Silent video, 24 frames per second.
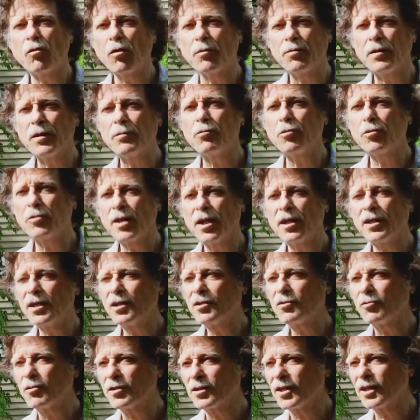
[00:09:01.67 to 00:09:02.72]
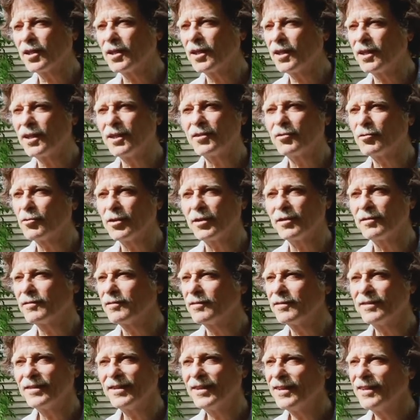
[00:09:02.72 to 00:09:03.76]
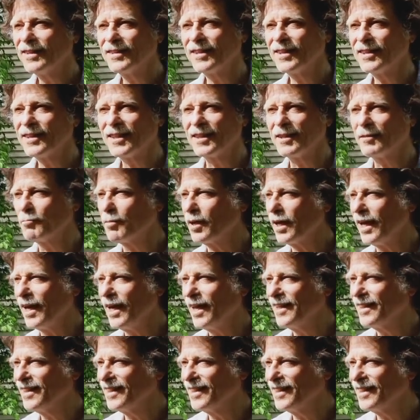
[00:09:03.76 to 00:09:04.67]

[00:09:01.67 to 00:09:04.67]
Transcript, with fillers: For people get into it, they get into it they get it bad.